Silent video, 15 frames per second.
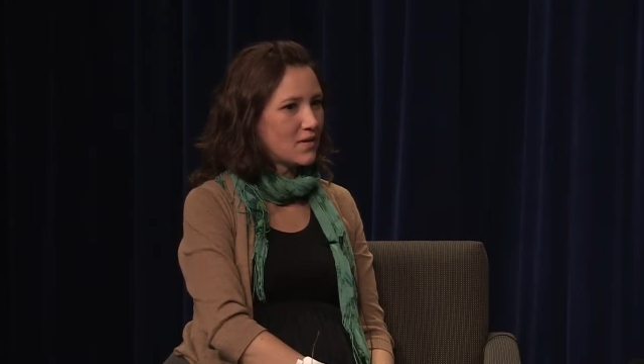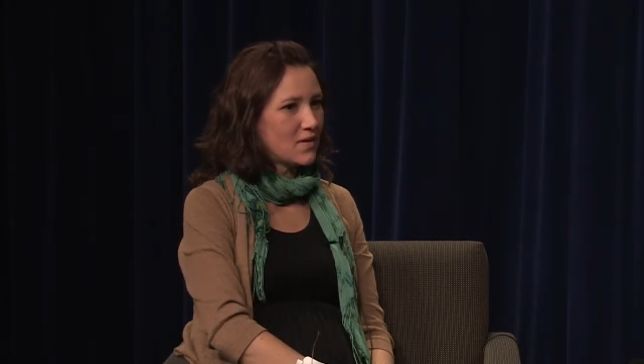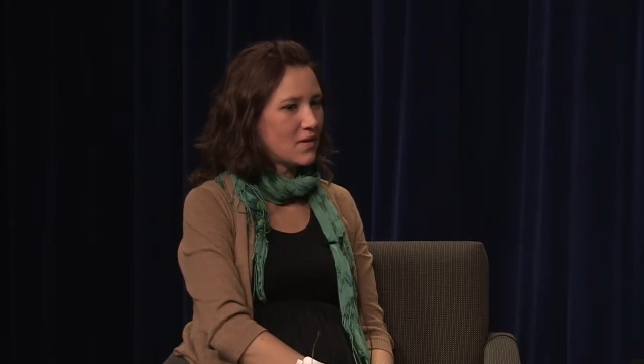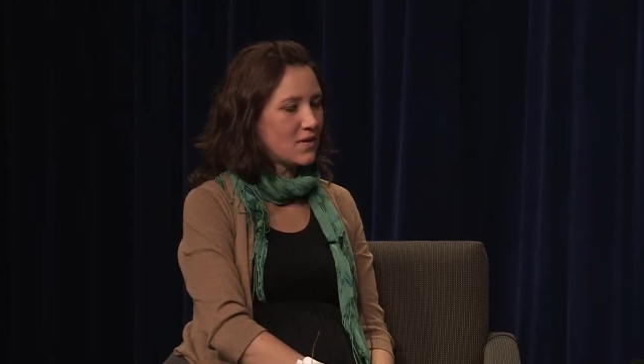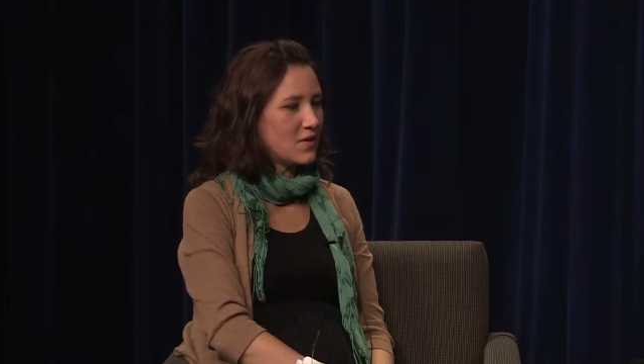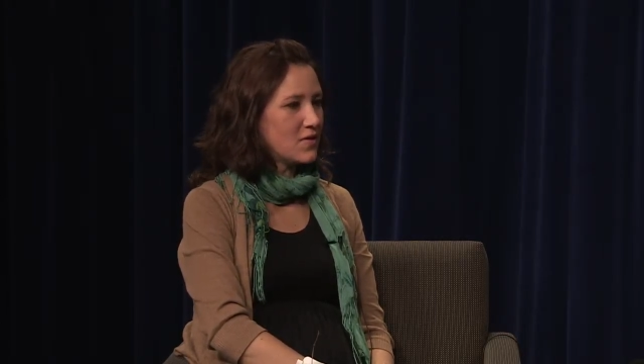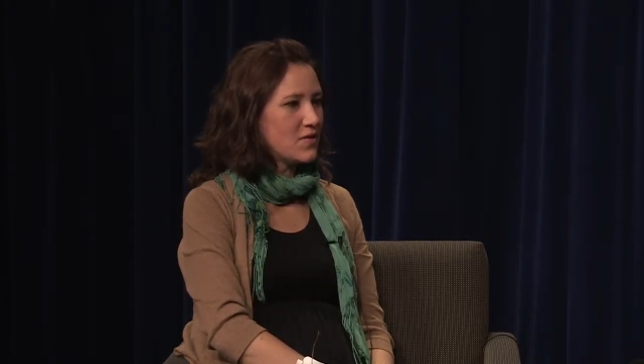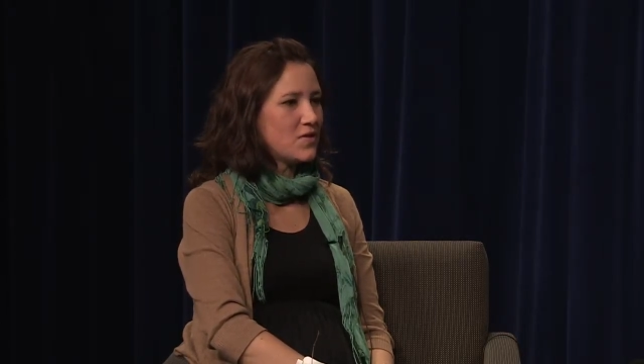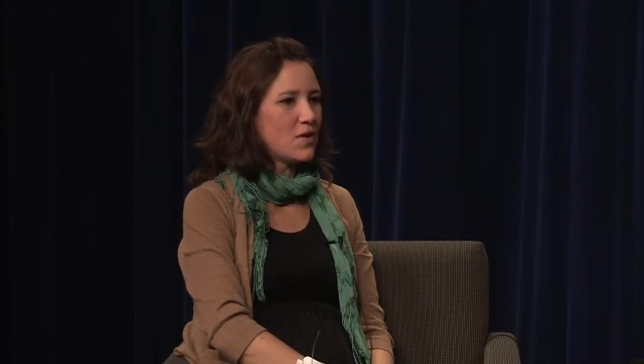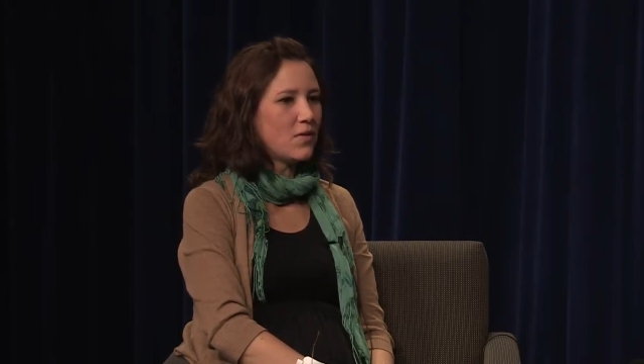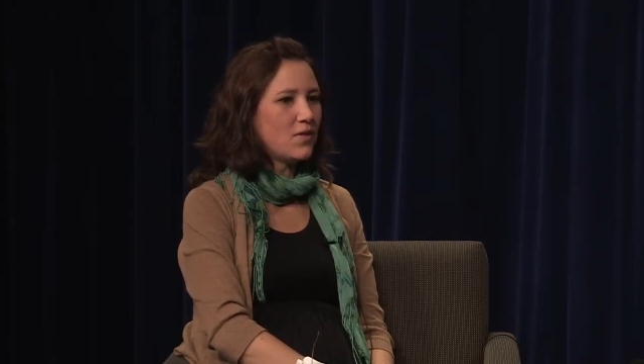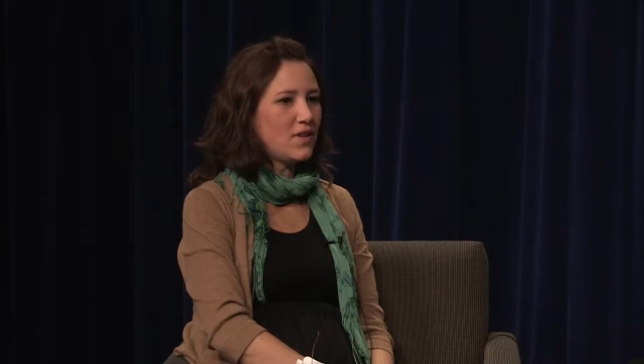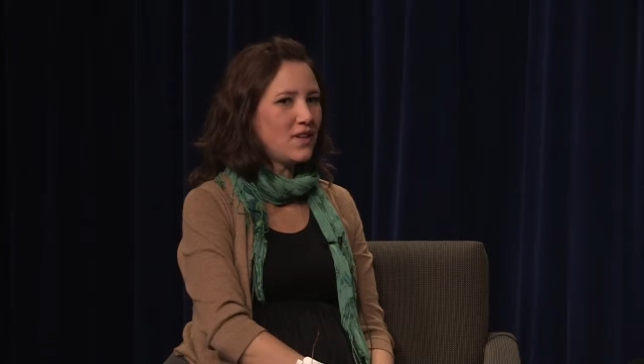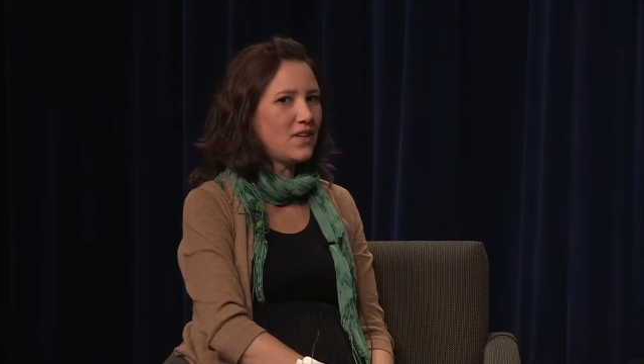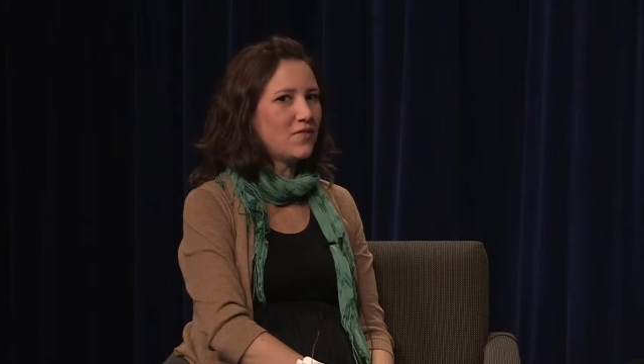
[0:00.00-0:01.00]
There's no
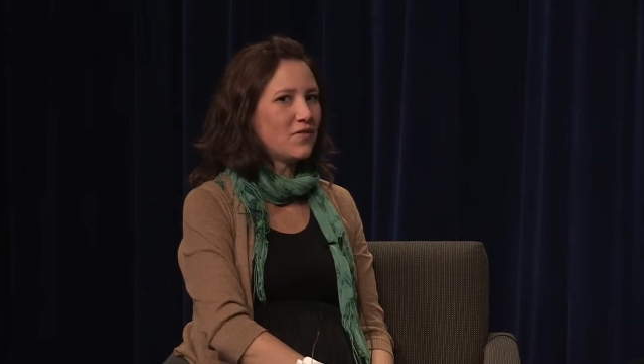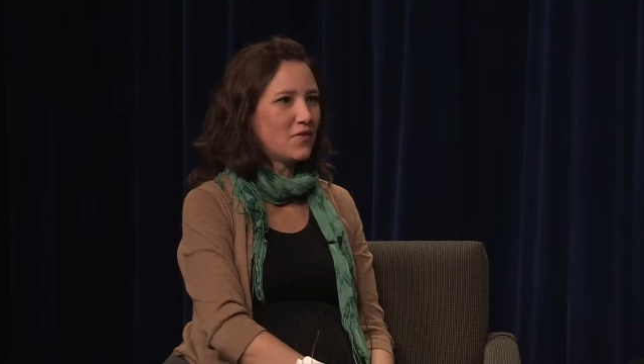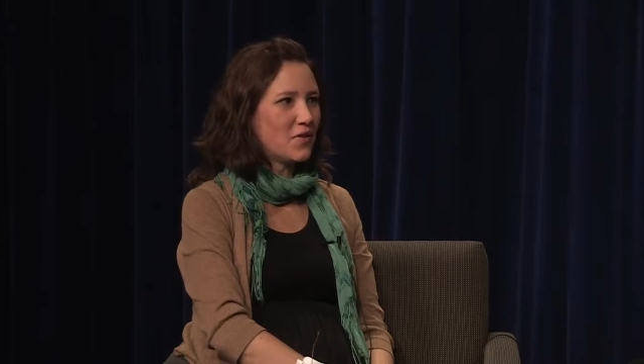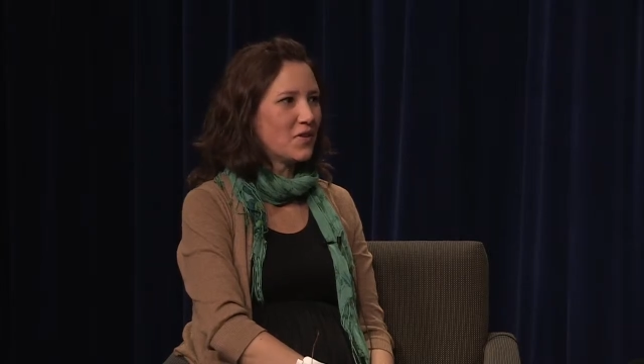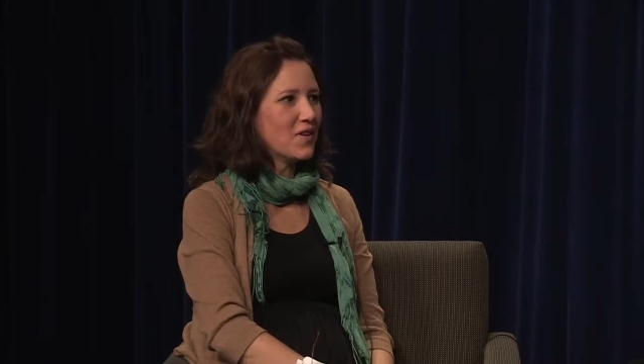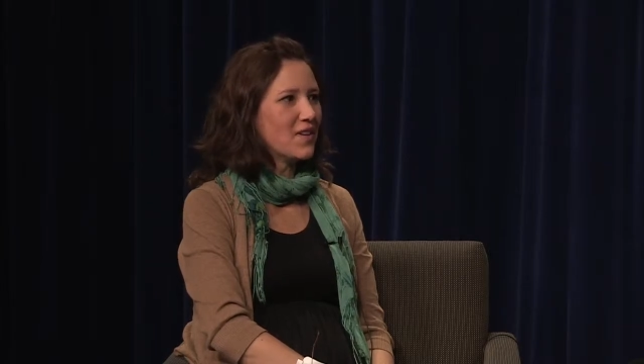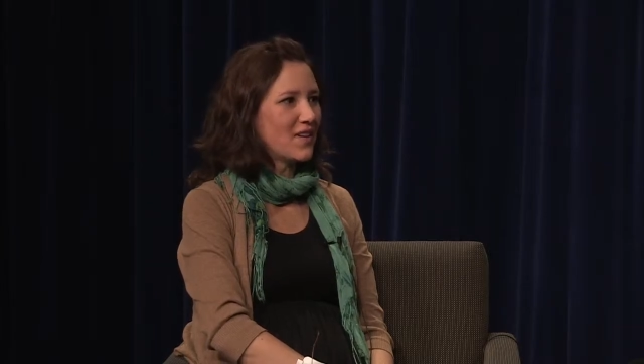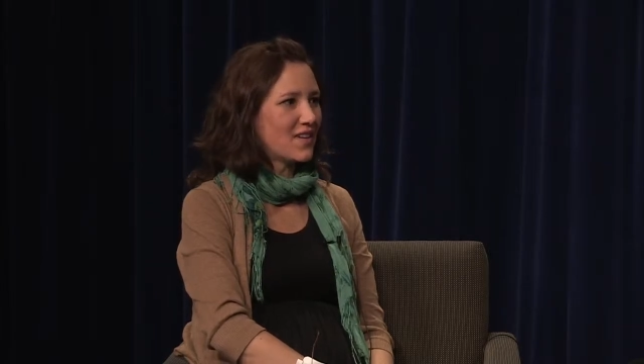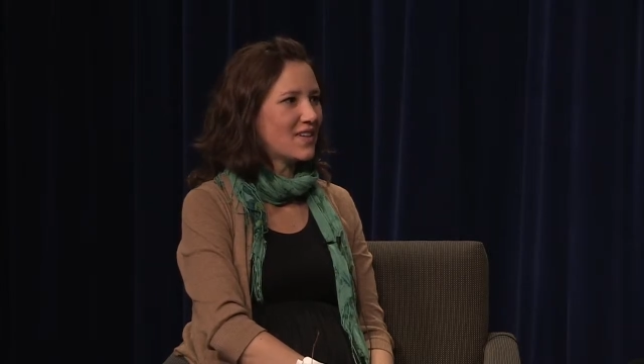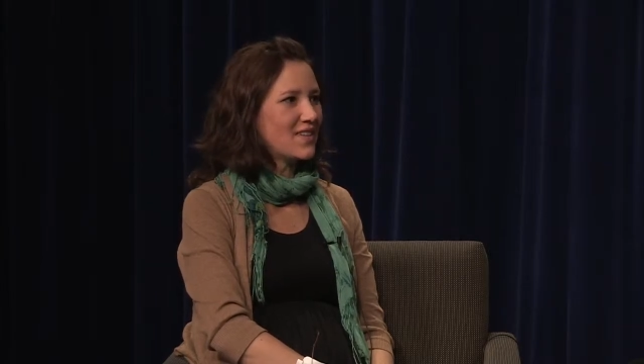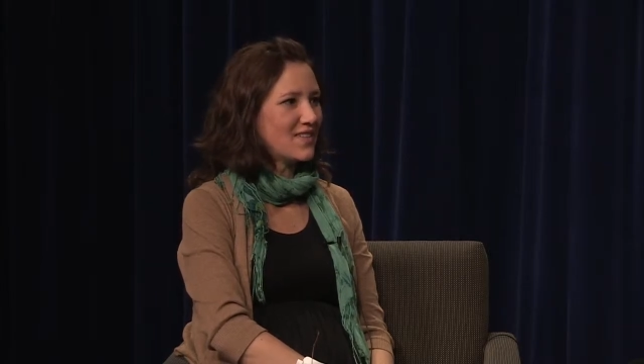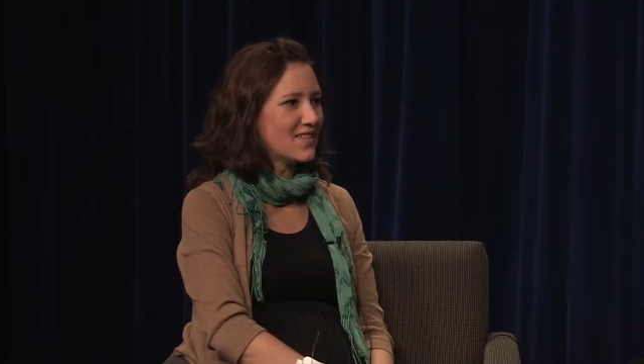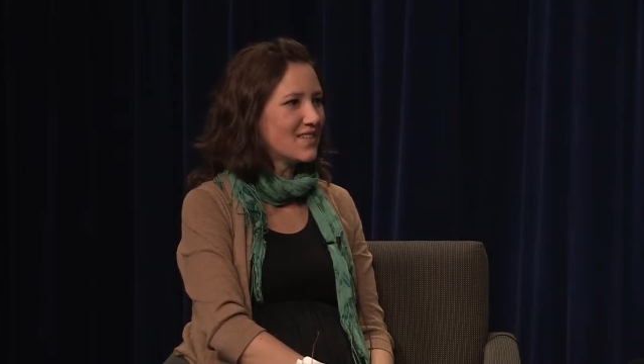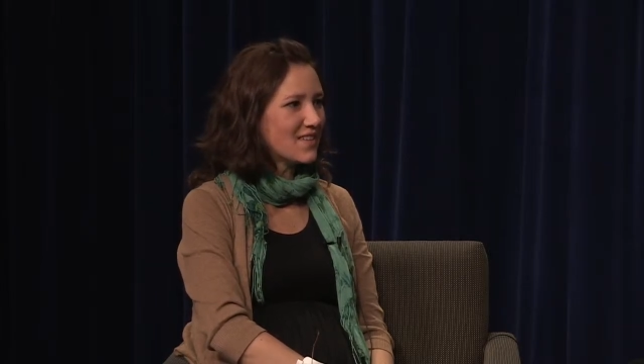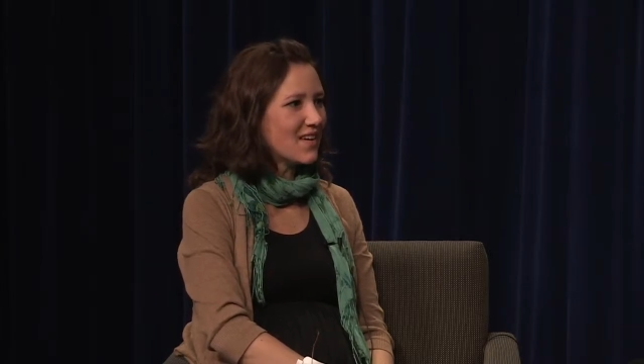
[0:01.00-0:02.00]
need for
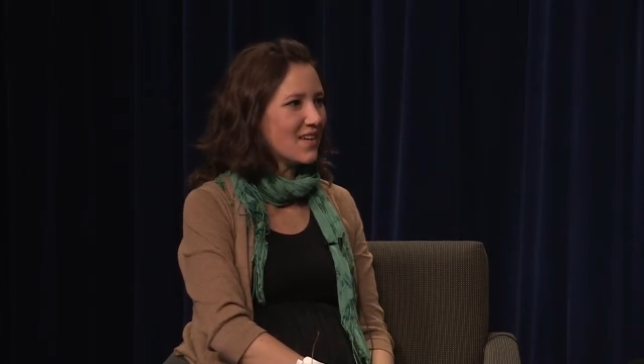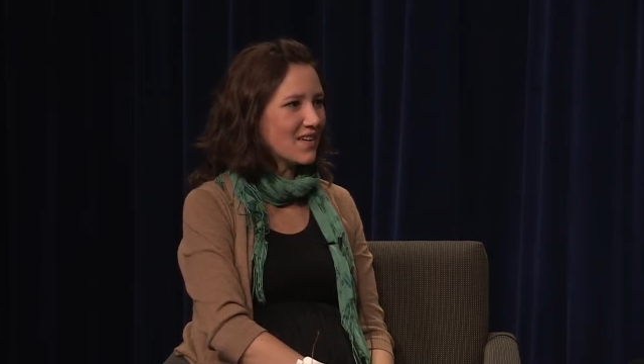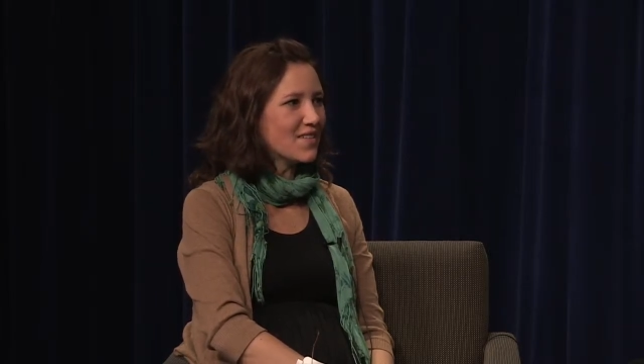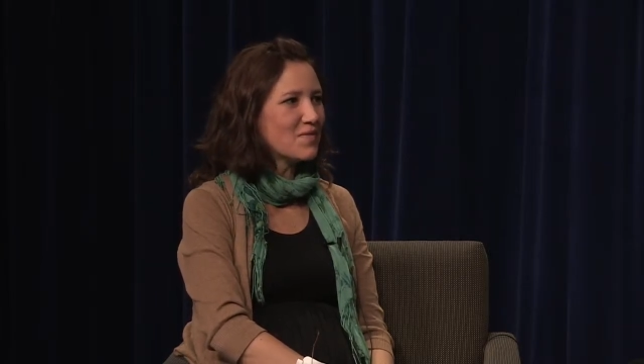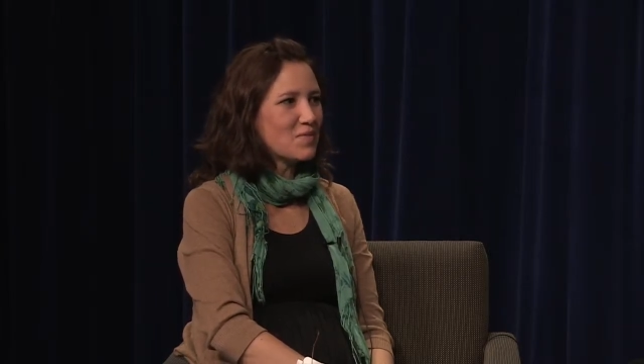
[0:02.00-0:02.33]
a